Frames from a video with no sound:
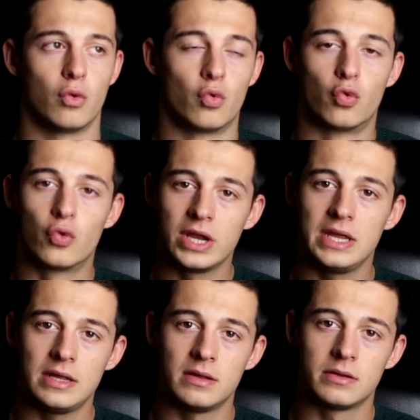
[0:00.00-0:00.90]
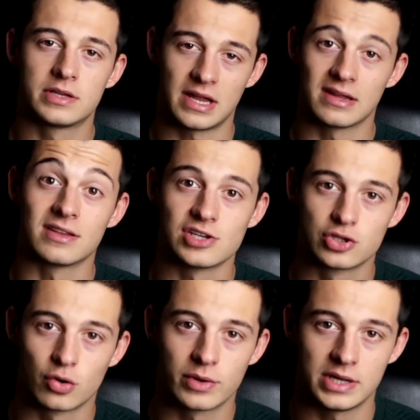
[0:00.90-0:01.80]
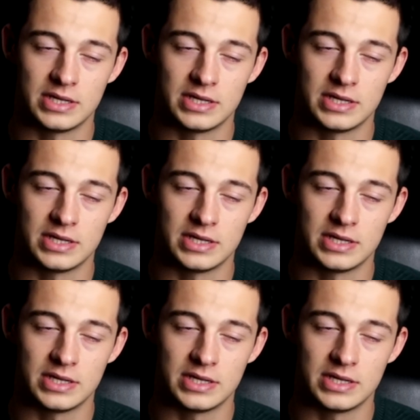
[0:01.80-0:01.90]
retelling the story